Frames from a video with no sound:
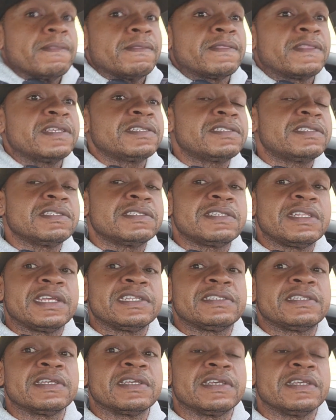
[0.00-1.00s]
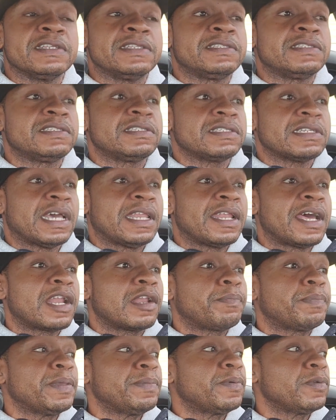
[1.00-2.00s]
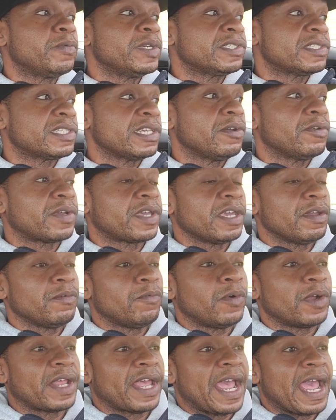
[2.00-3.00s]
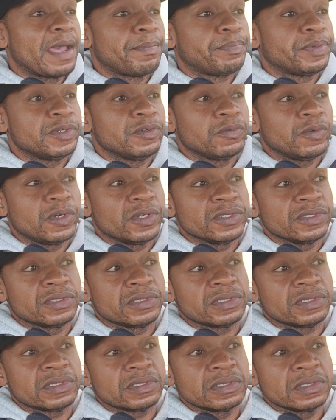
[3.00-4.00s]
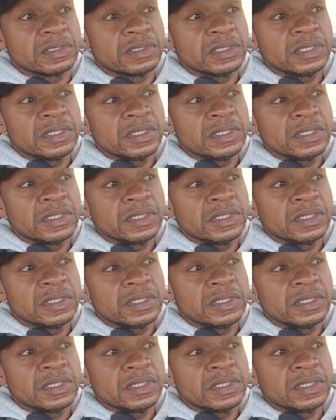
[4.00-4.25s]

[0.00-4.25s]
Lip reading: this is like a lot of people will say, okay, what happened was,